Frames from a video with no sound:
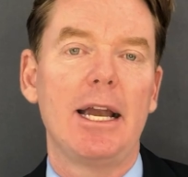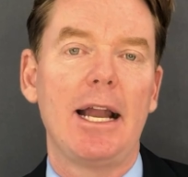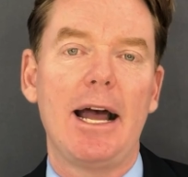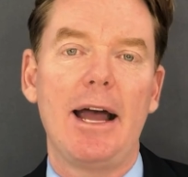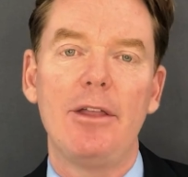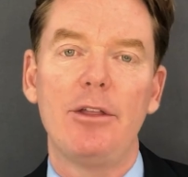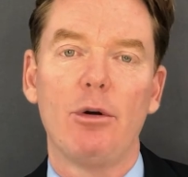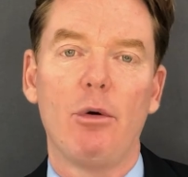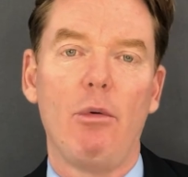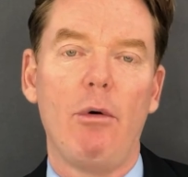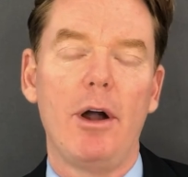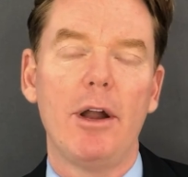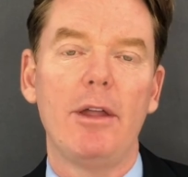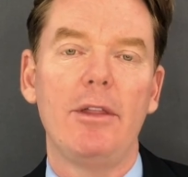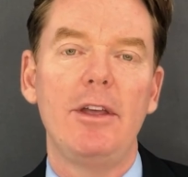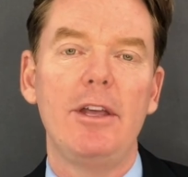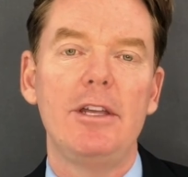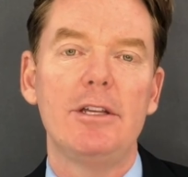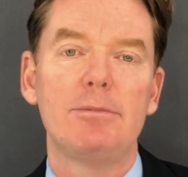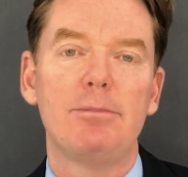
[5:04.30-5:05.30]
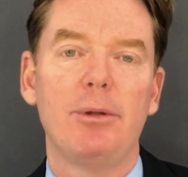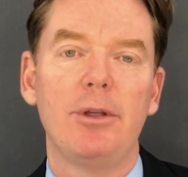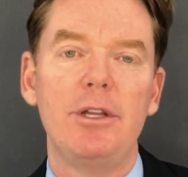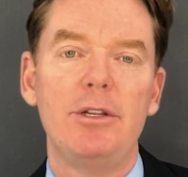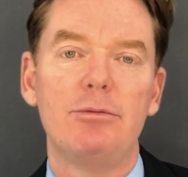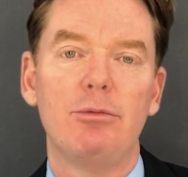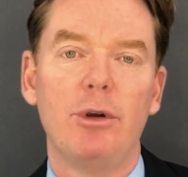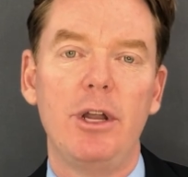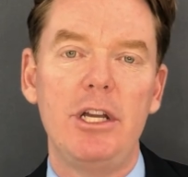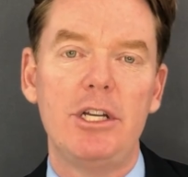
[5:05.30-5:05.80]
in either one of these,
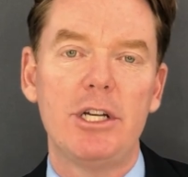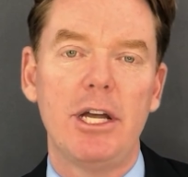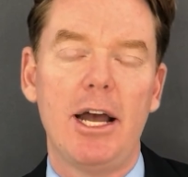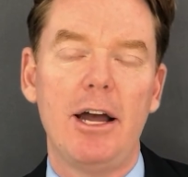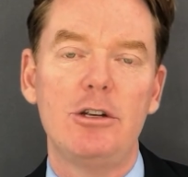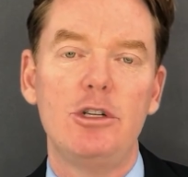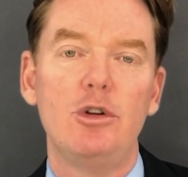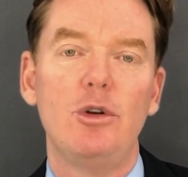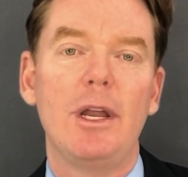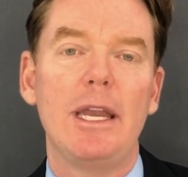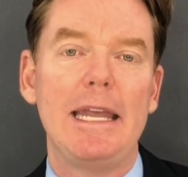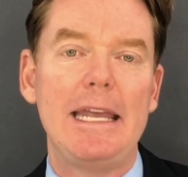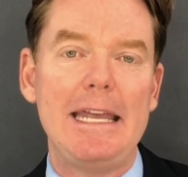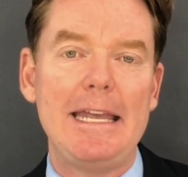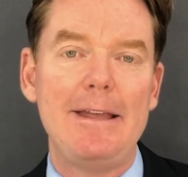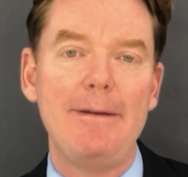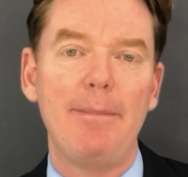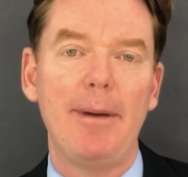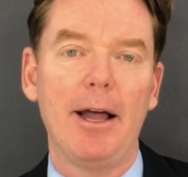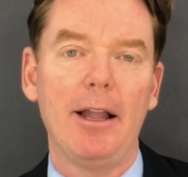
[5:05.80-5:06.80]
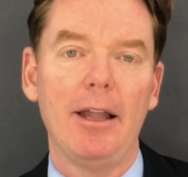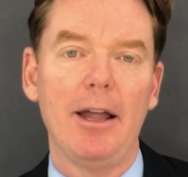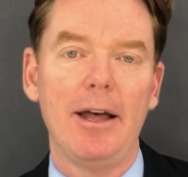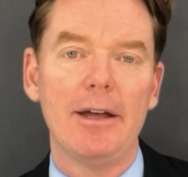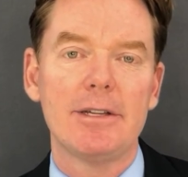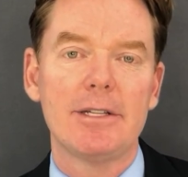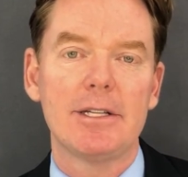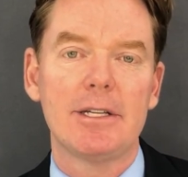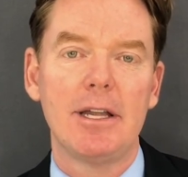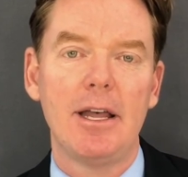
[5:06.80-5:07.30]
please reach out. You can email
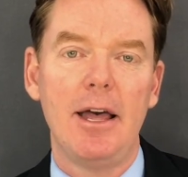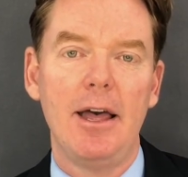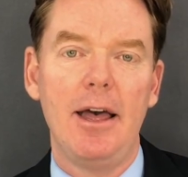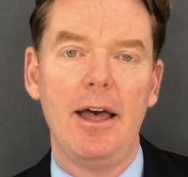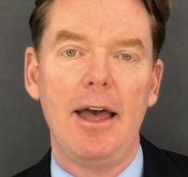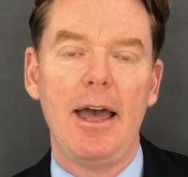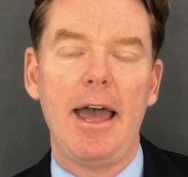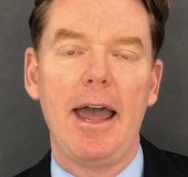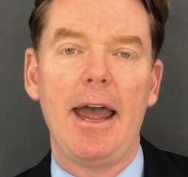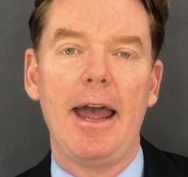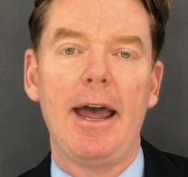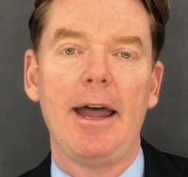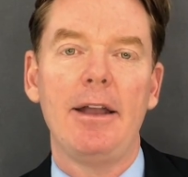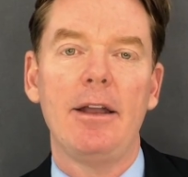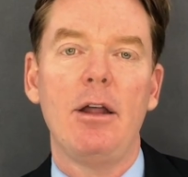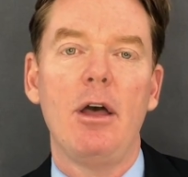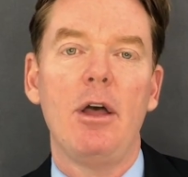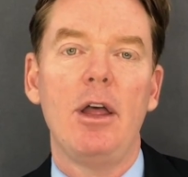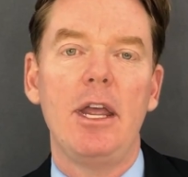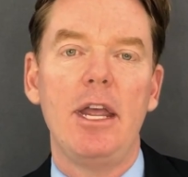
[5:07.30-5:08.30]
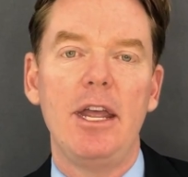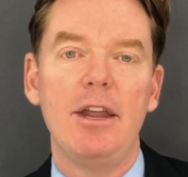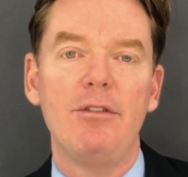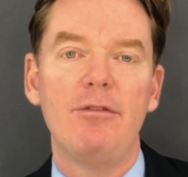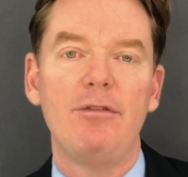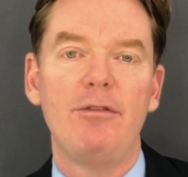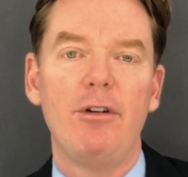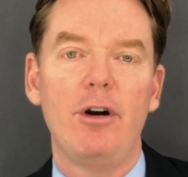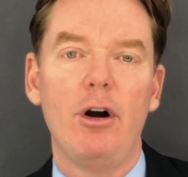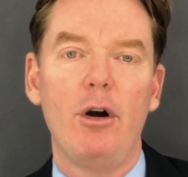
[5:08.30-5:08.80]
us at
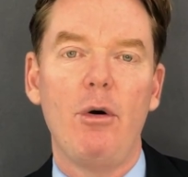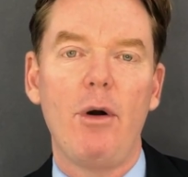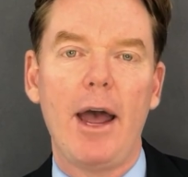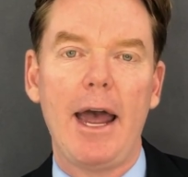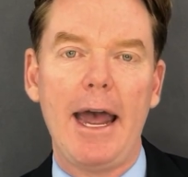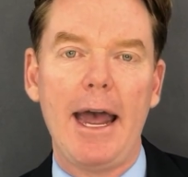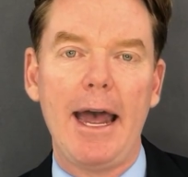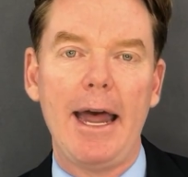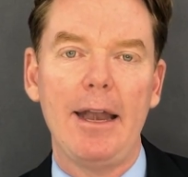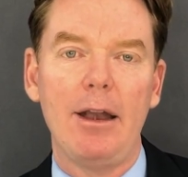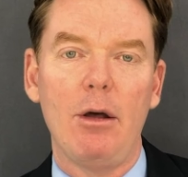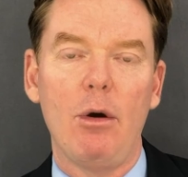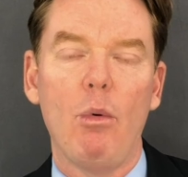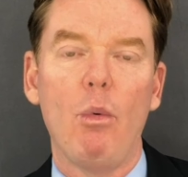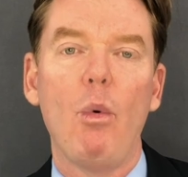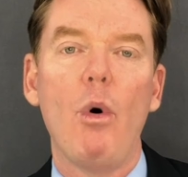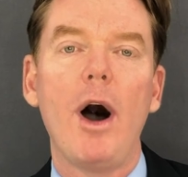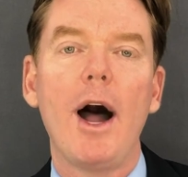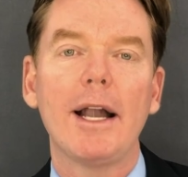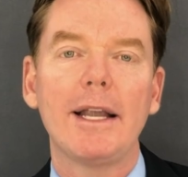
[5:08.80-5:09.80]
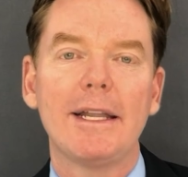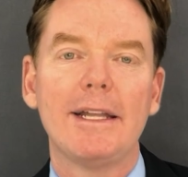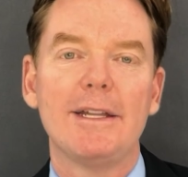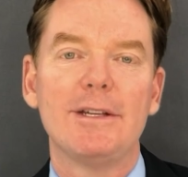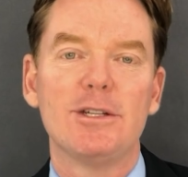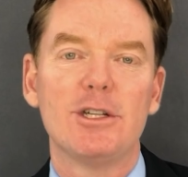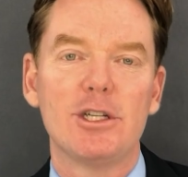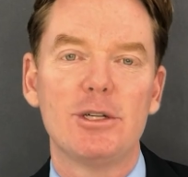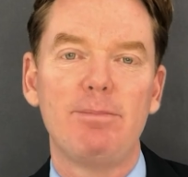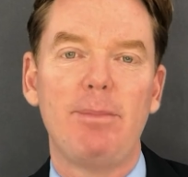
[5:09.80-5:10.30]

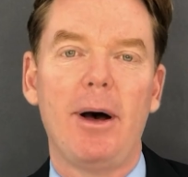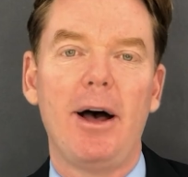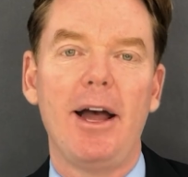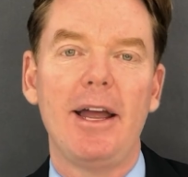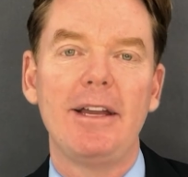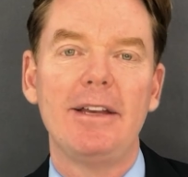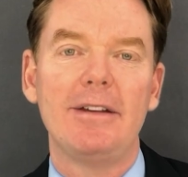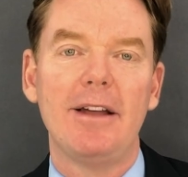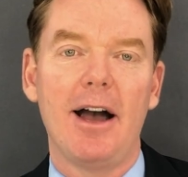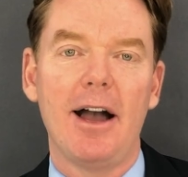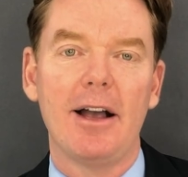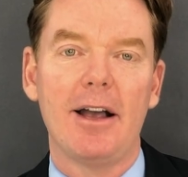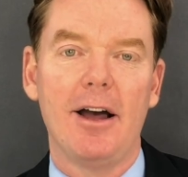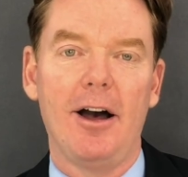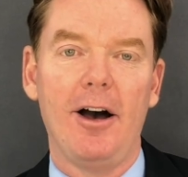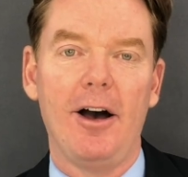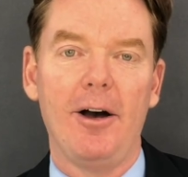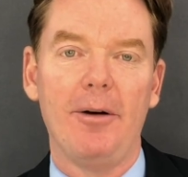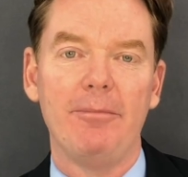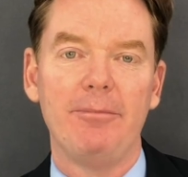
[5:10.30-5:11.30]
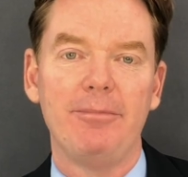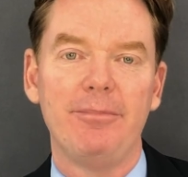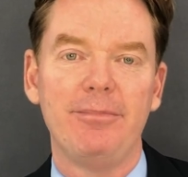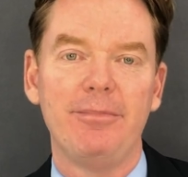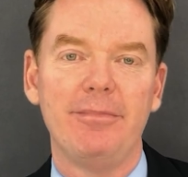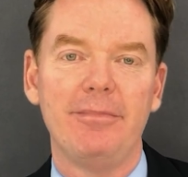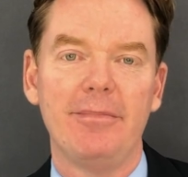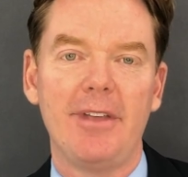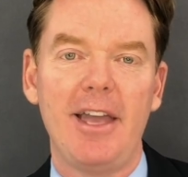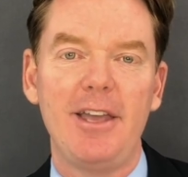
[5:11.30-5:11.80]
info@watkinsspine.com.
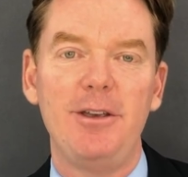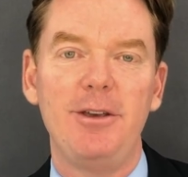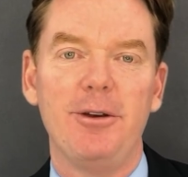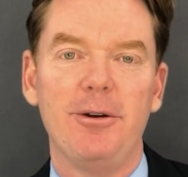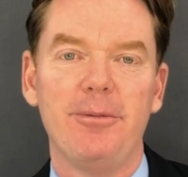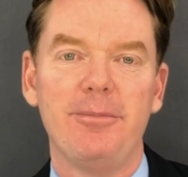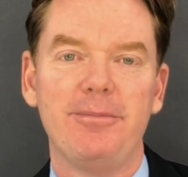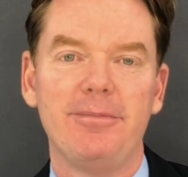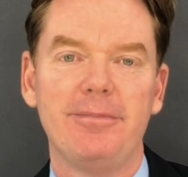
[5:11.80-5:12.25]
Thank you.